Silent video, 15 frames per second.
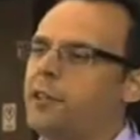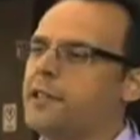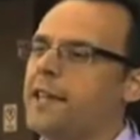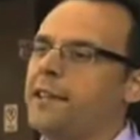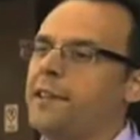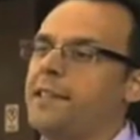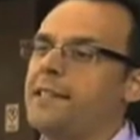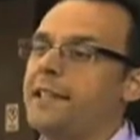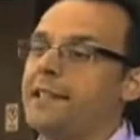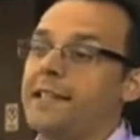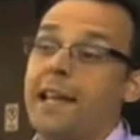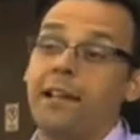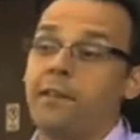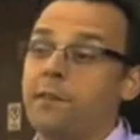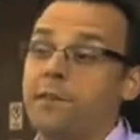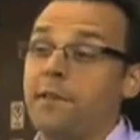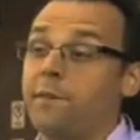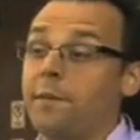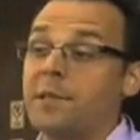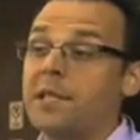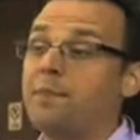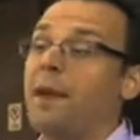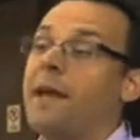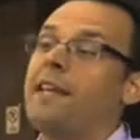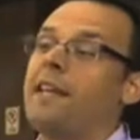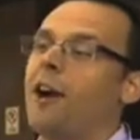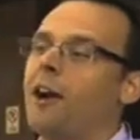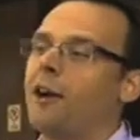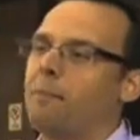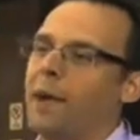like these executives have been
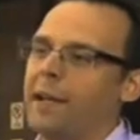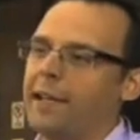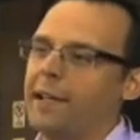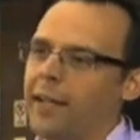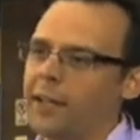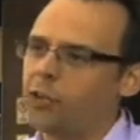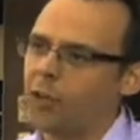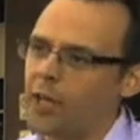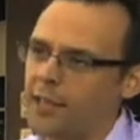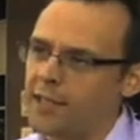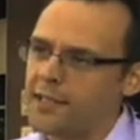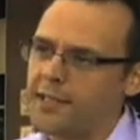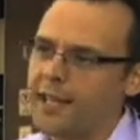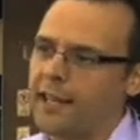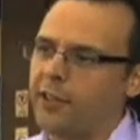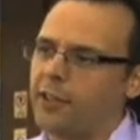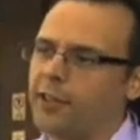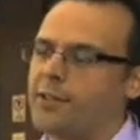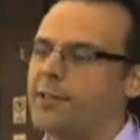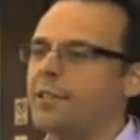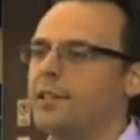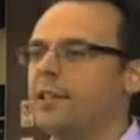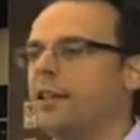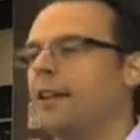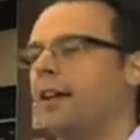spending our money like drunken sailors.